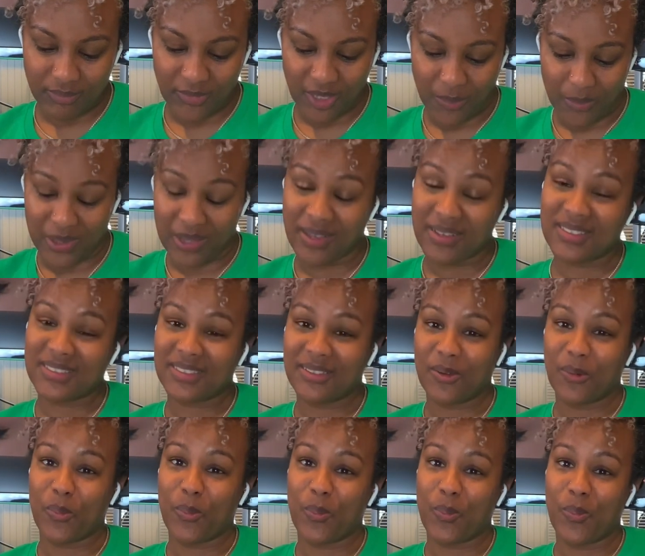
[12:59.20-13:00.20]
because
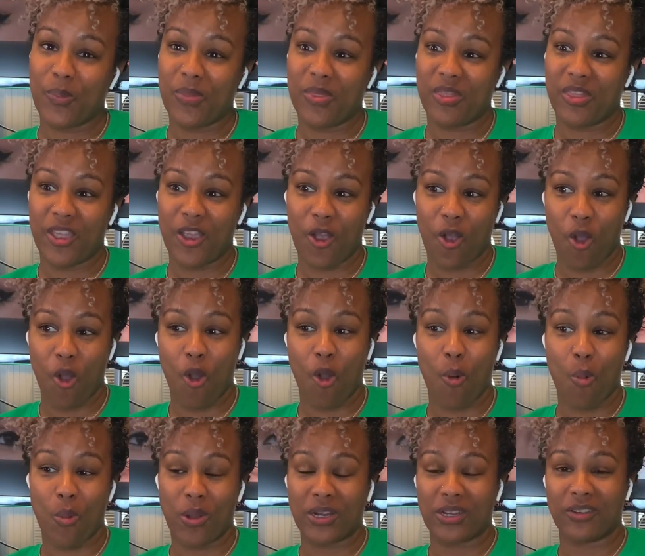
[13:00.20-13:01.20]
they're all
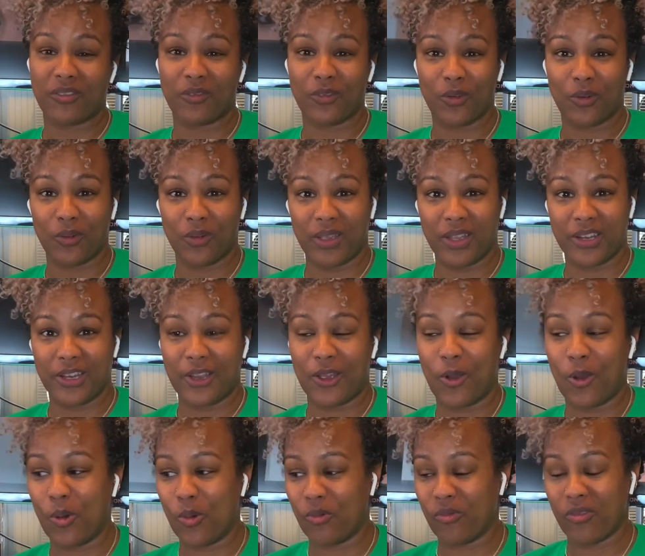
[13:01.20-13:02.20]
wonderful in their
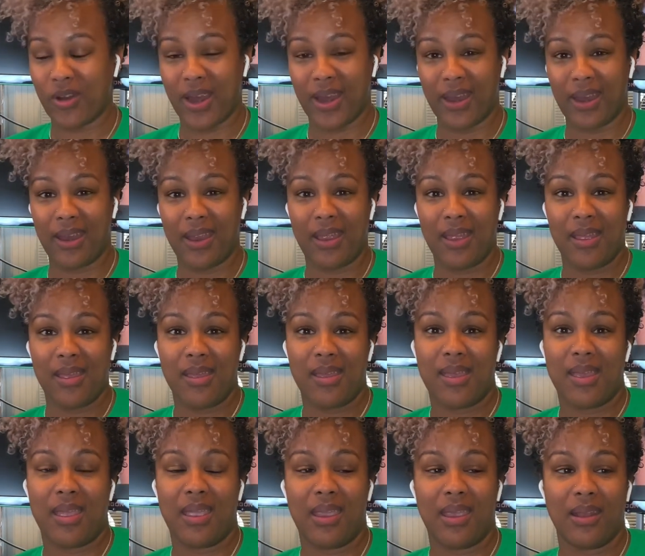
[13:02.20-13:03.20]
own right
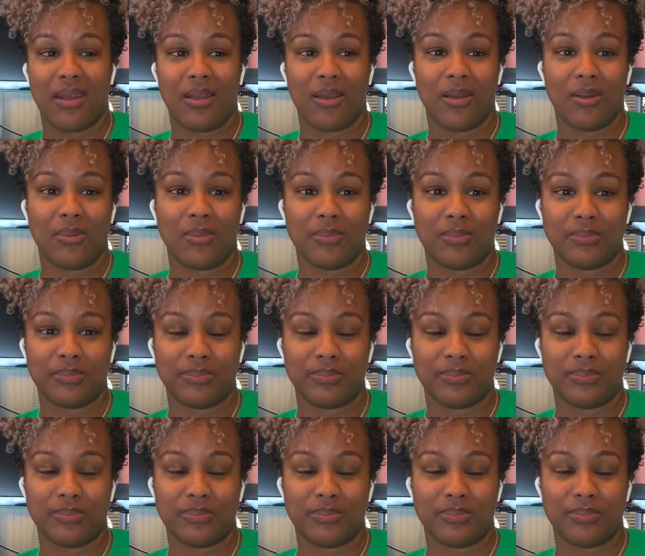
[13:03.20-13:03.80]
and um,